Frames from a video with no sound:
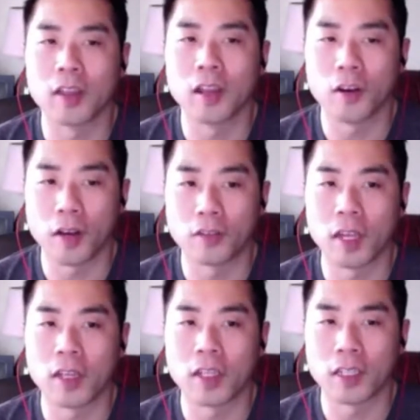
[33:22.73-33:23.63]
earnout
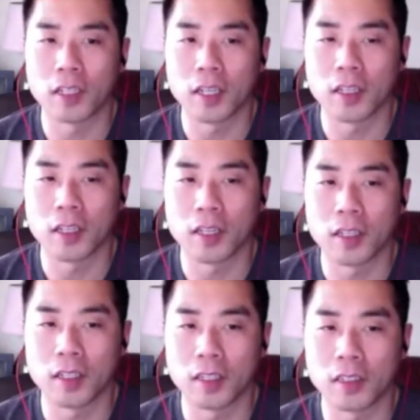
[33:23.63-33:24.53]
then in
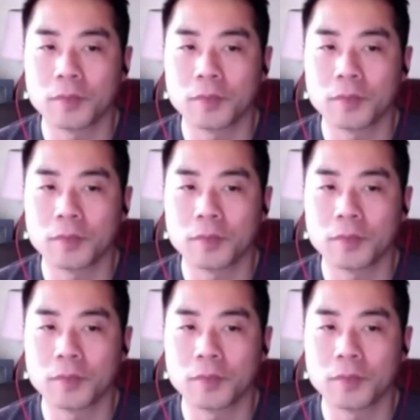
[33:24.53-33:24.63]
the deal.